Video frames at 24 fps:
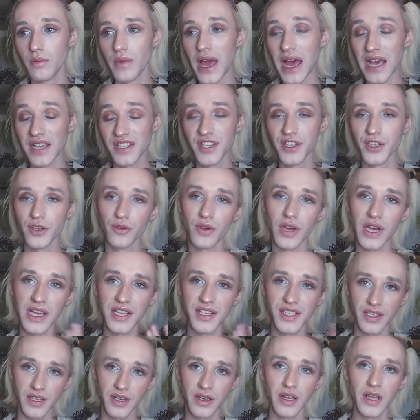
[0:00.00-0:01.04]
asking you
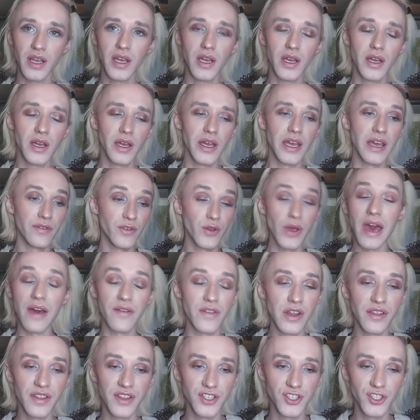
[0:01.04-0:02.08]
guys and if you have
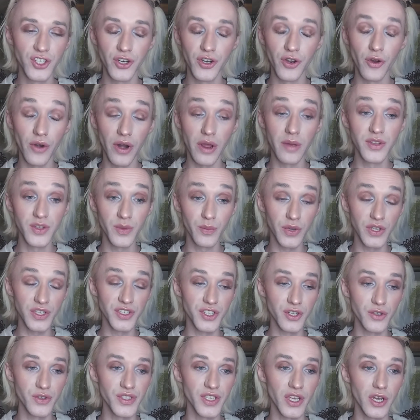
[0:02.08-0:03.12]
anything to donate, so please
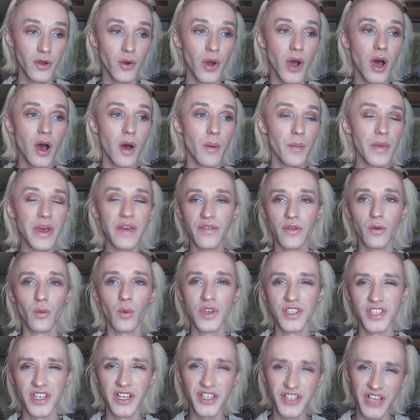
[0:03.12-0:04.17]
do so. If it
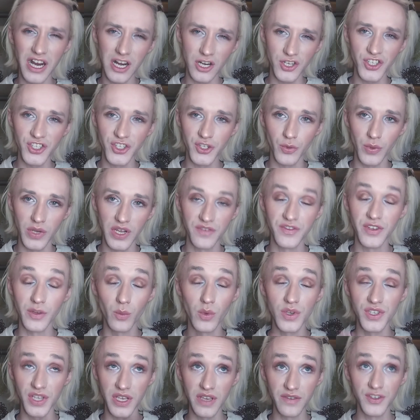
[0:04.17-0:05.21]
wasn't a dire situation,
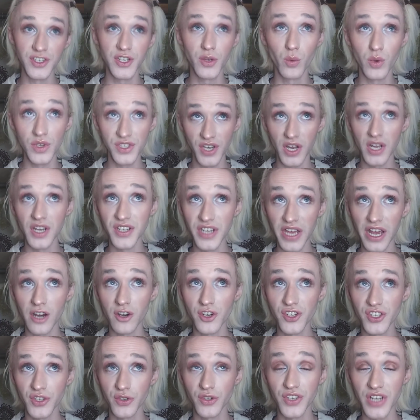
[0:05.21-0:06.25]
if she was not in dire
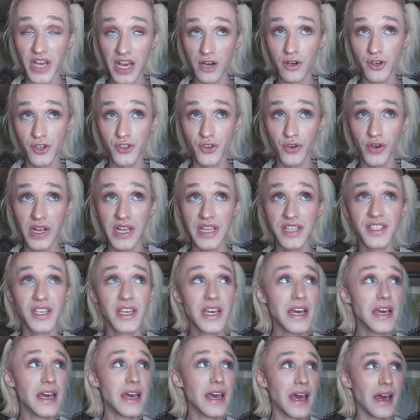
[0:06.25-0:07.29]
straits,
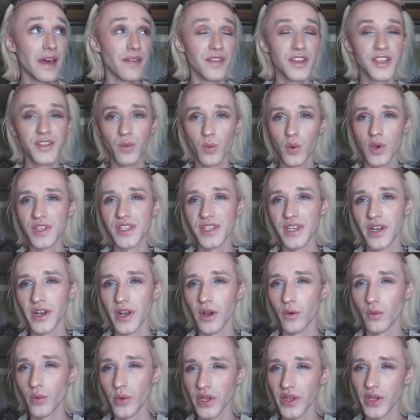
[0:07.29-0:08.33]
and this wasn't
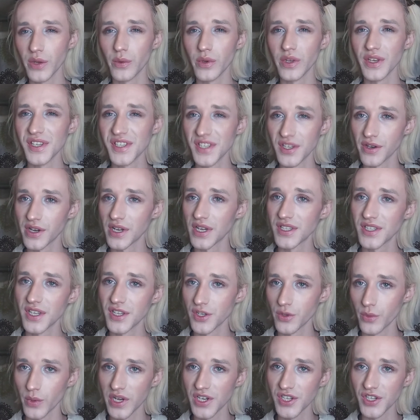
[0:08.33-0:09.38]
a really, really serious
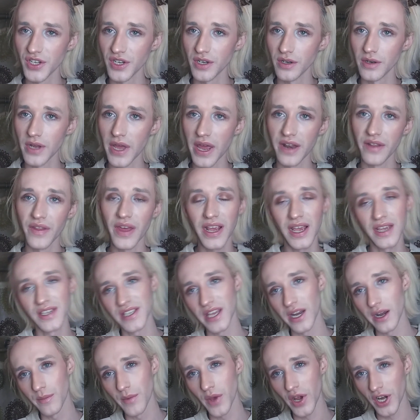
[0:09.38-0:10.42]
situation. And like I
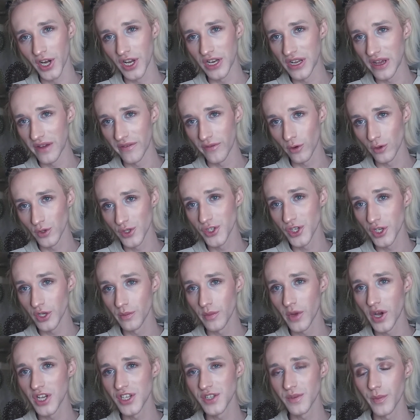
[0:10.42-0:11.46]
said, I'm not going to divulge too
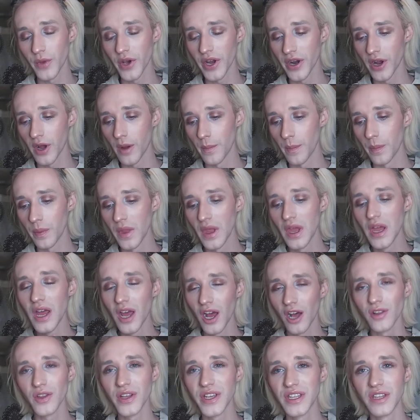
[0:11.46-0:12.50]
much, but I'll
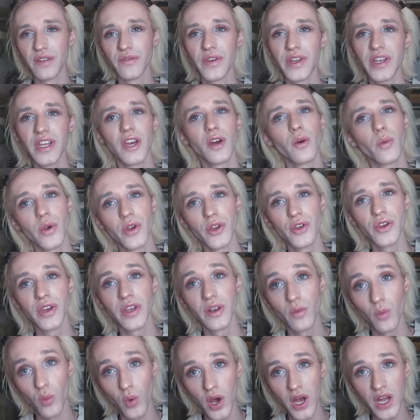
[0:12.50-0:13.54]
link the video where you
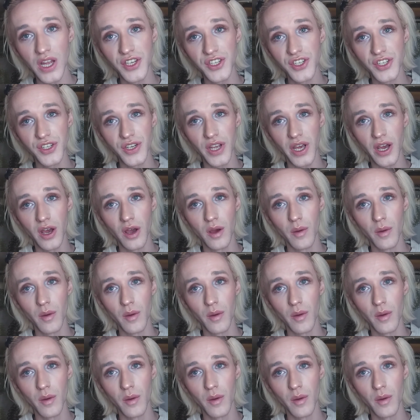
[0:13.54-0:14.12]
can watch